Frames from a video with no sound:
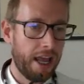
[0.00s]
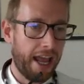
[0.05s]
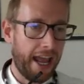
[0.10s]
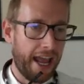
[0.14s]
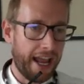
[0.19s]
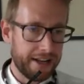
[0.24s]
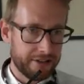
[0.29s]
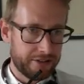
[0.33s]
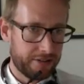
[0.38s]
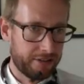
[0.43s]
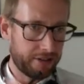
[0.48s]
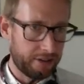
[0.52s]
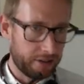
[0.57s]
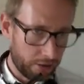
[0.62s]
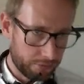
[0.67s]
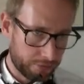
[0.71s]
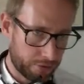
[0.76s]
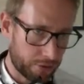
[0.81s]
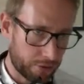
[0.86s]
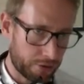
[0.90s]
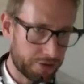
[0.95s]
And
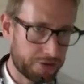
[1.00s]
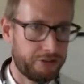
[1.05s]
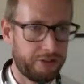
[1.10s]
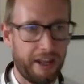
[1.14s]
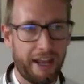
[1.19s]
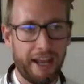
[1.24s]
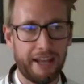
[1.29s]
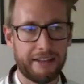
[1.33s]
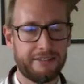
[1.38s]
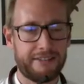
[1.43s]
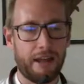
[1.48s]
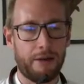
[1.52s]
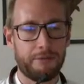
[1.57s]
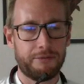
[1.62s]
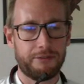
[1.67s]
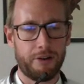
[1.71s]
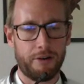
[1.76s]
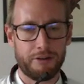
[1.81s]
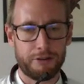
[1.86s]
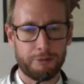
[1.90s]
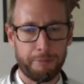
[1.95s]
of course,
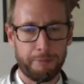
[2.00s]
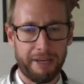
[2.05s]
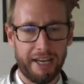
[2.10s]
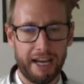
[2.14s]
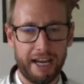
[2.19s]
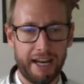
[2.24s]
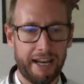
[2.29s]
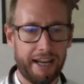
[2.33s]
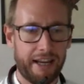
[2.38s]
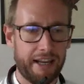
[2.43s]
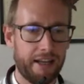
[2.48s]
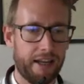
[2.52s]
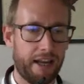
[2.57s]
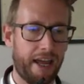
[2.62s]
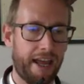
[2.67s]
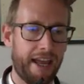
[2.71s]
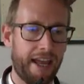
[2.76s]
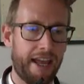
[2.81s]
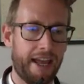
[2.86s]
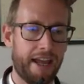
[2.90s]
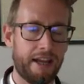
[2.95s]
self-service BI
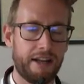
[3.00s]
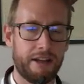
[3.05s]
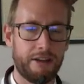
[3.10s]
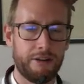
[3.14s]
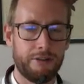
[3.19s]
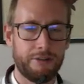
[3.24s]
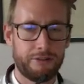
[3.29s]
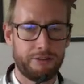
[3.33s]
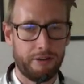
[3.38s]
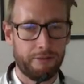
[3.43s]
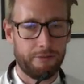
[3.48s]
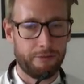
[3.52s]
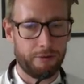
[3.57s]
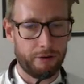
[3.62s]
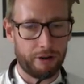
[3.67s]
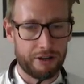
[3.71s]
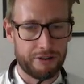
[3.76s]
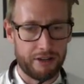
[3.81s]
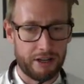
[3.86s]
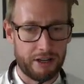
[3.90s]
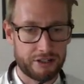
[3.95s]
that you see for
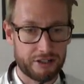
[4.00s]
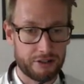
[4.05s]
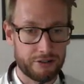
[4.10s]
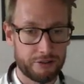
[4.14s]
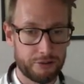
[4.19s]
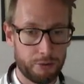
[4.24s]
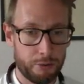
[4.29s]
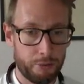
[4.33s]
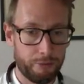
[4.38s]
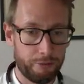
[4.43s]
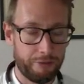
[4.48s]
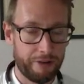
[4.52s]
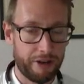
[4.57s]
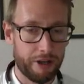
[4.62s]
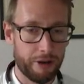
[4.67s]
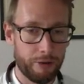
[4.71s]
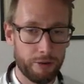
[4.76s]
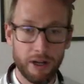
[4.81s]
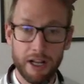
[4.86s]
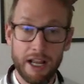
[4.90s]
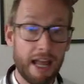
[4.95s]
organizations who
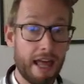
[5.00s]
feel